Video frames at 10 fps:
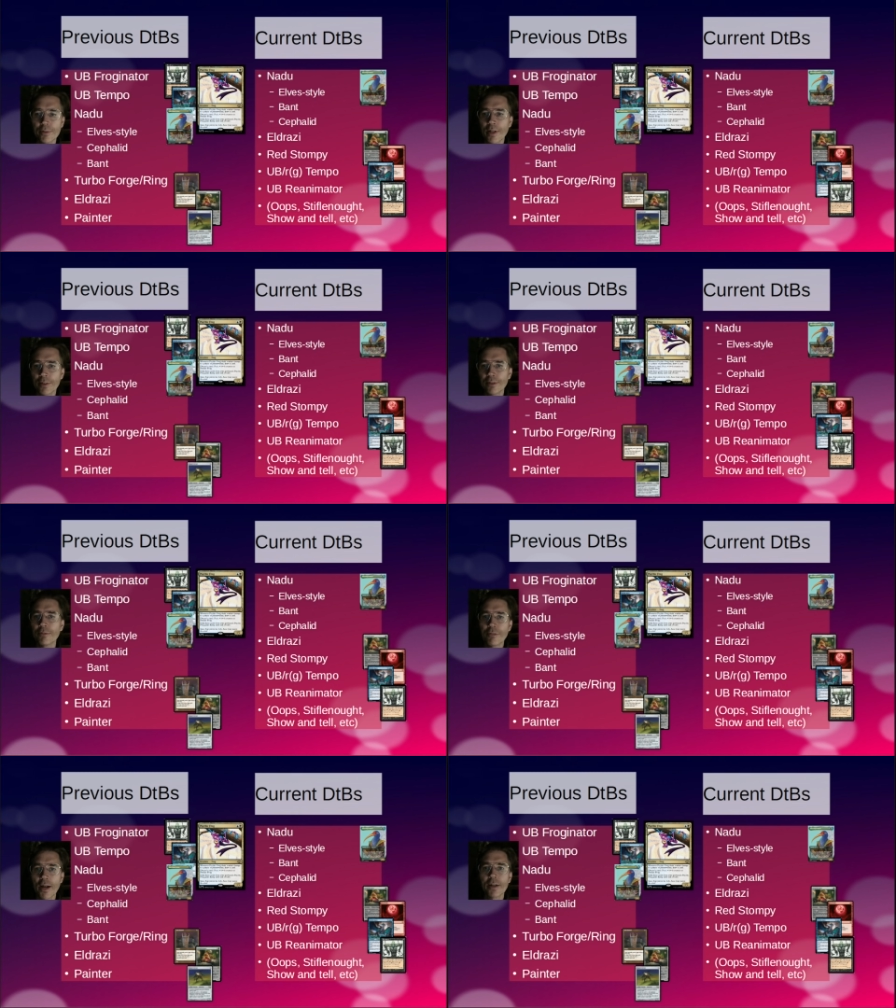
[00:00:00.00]
that
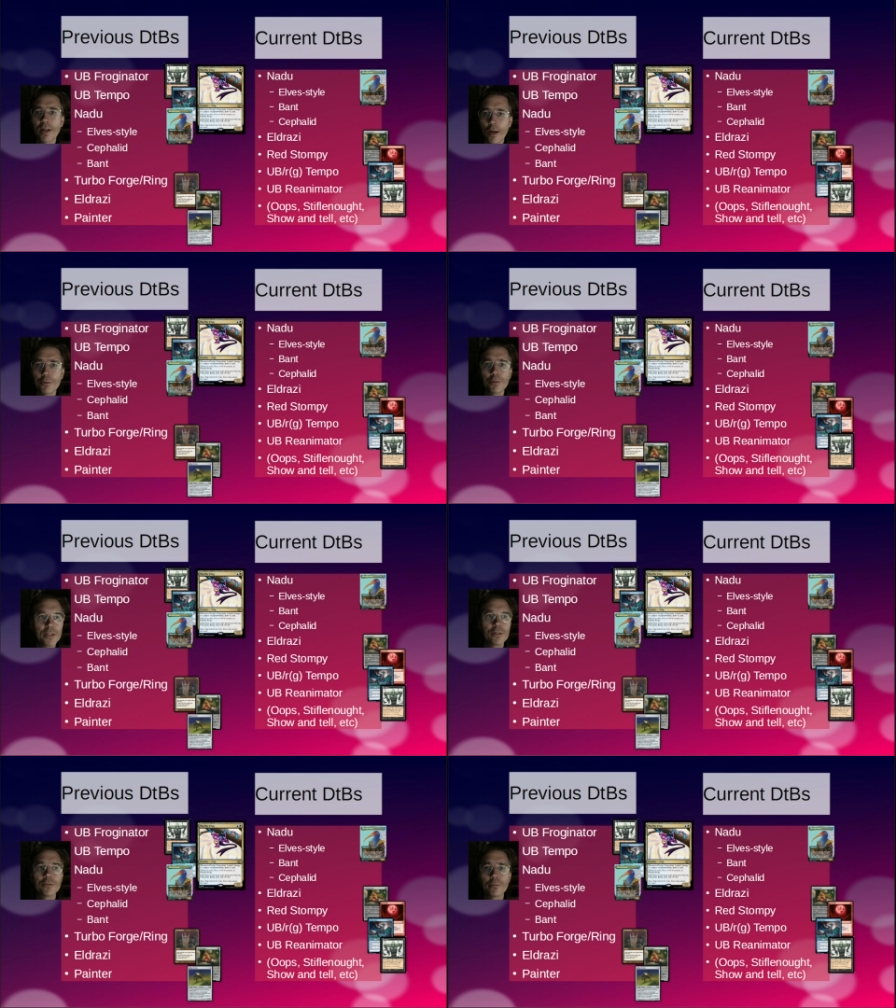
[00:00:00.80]
defined how you
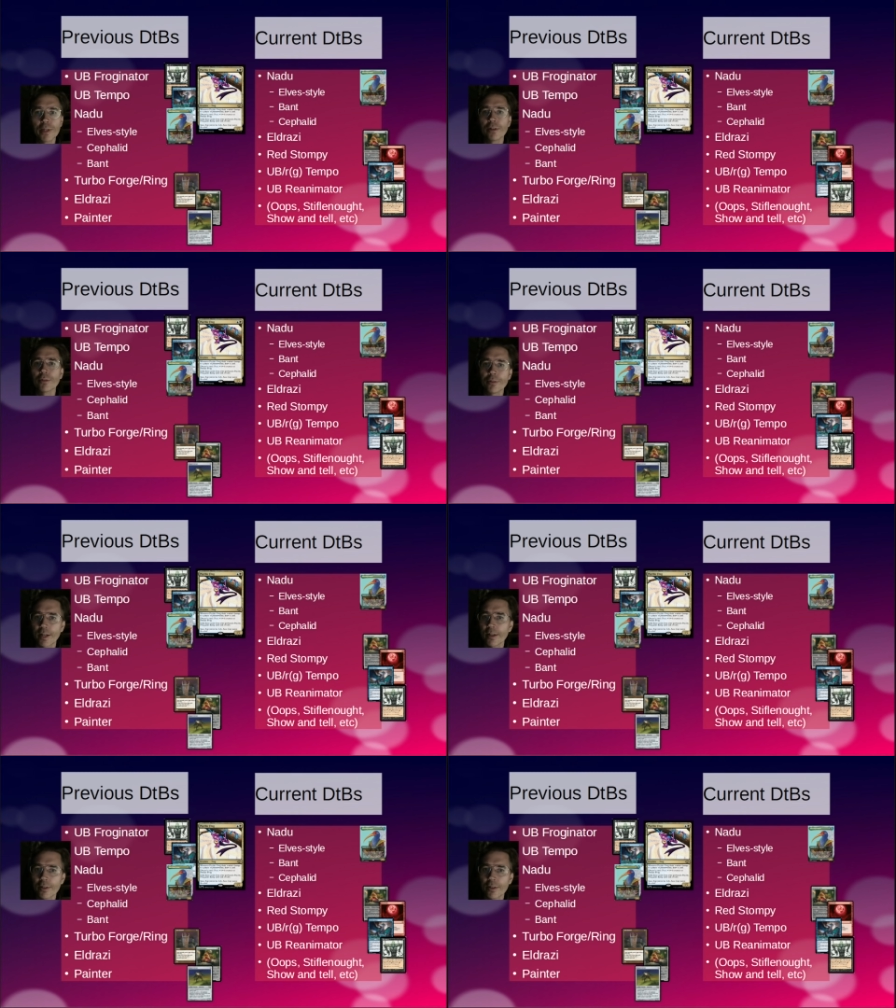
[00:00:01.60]
needed to build your deck